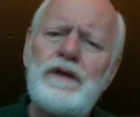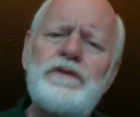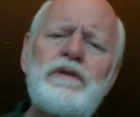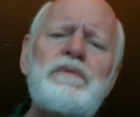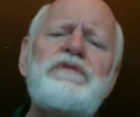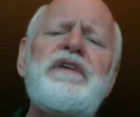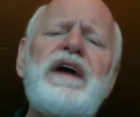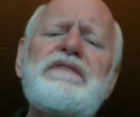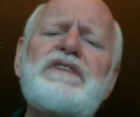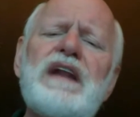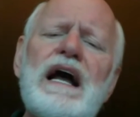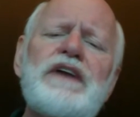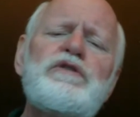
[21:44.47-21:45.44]
Number 5,
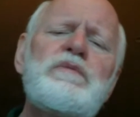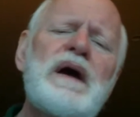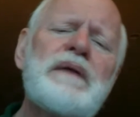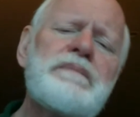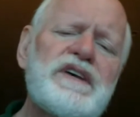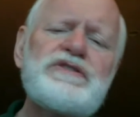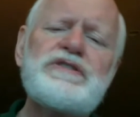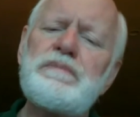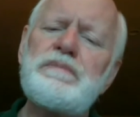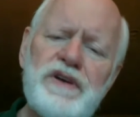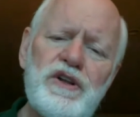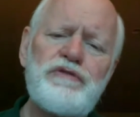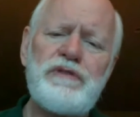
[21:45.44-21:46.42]
did I do my best to
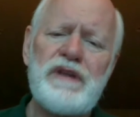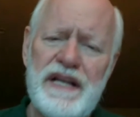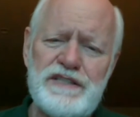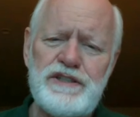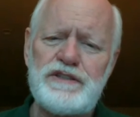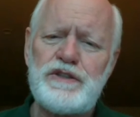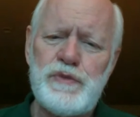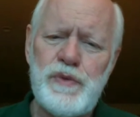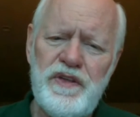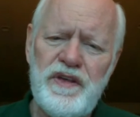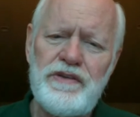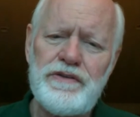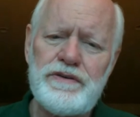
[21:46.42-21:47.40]
build relations with
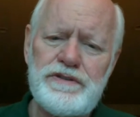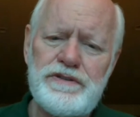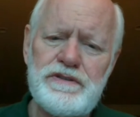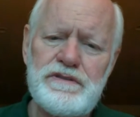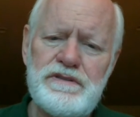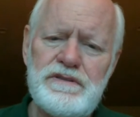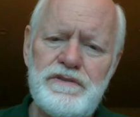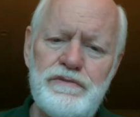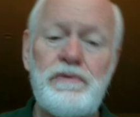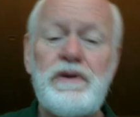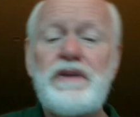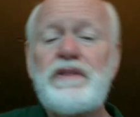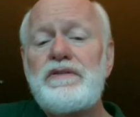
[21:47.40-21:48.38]
others?
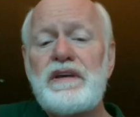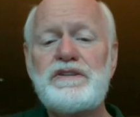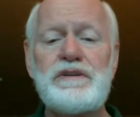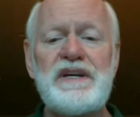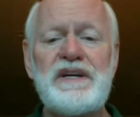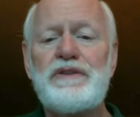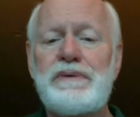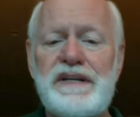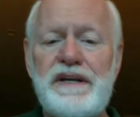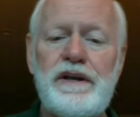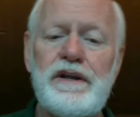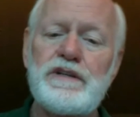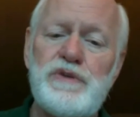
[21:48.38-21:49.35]
Rather than, to me, the
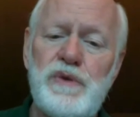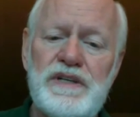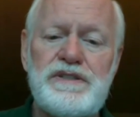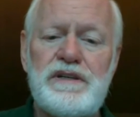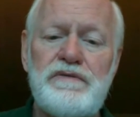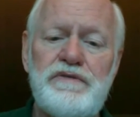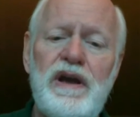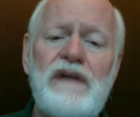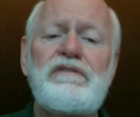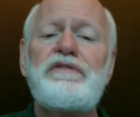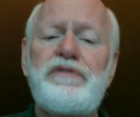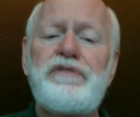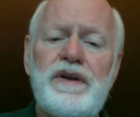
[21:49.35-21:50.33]
ridiculous question of, do you have
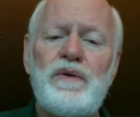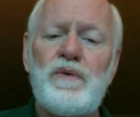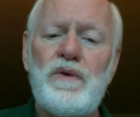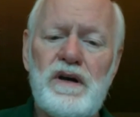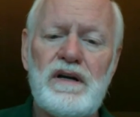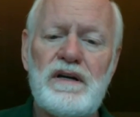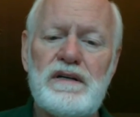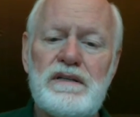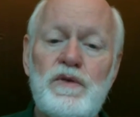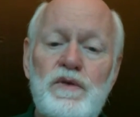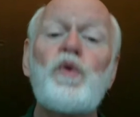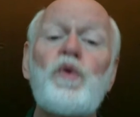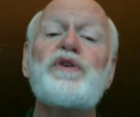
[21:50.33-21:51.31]
a friend at work?
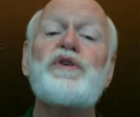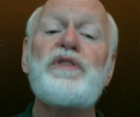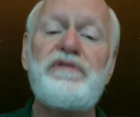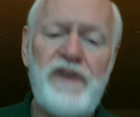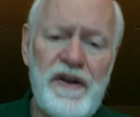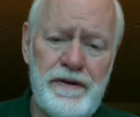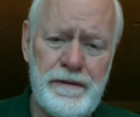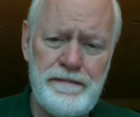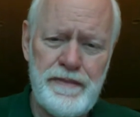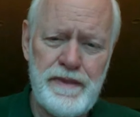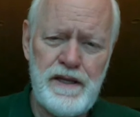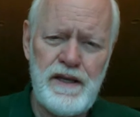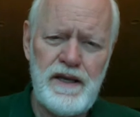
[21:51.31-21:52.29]
Were you the friend?
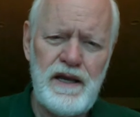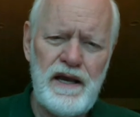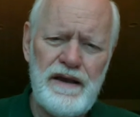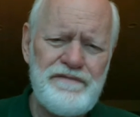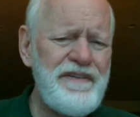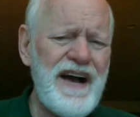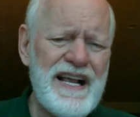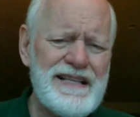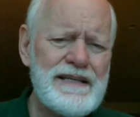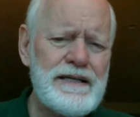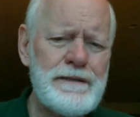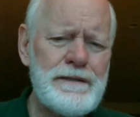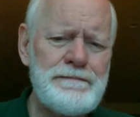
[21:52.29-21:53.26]
And
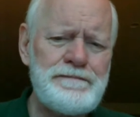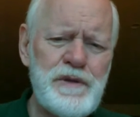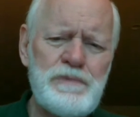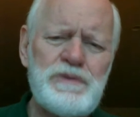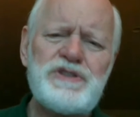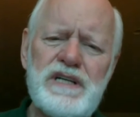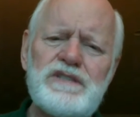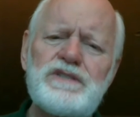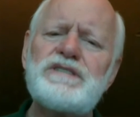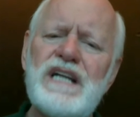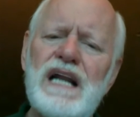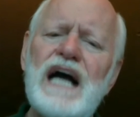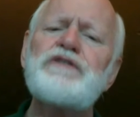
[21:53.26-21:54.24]
finally, number 6,
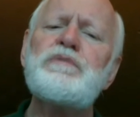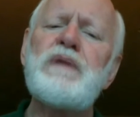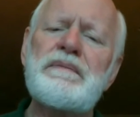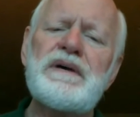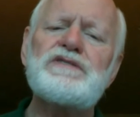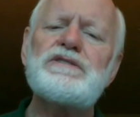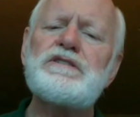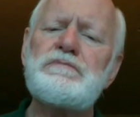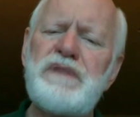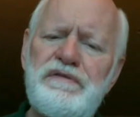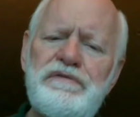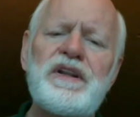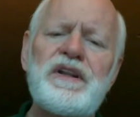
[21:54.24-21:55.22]
did I do my best to
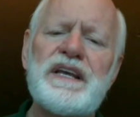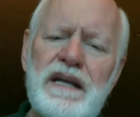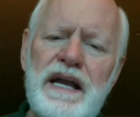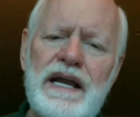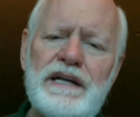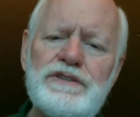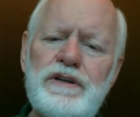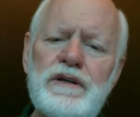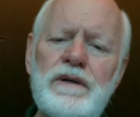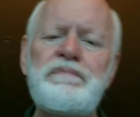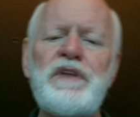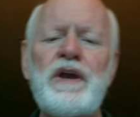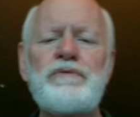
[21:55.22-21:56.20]
be fully engaged?
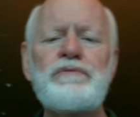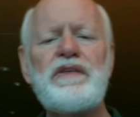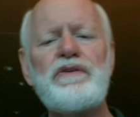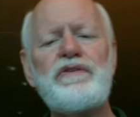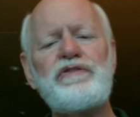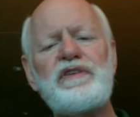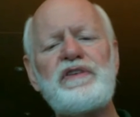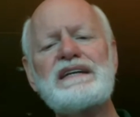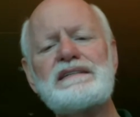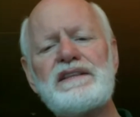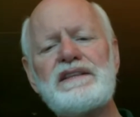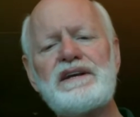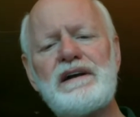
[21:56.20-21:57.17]
Rather than saying,
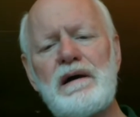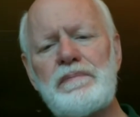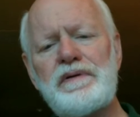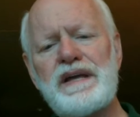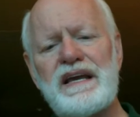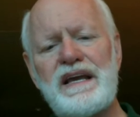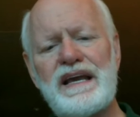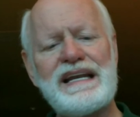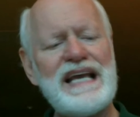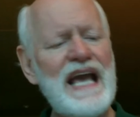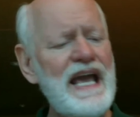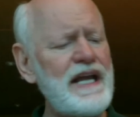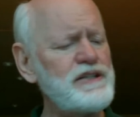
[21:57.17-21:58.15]
did the company
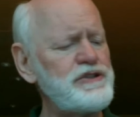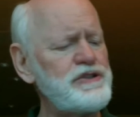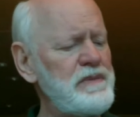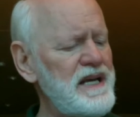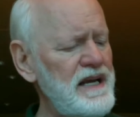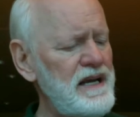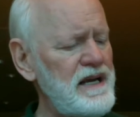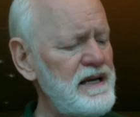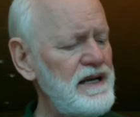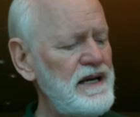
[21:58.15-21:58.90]
engage me?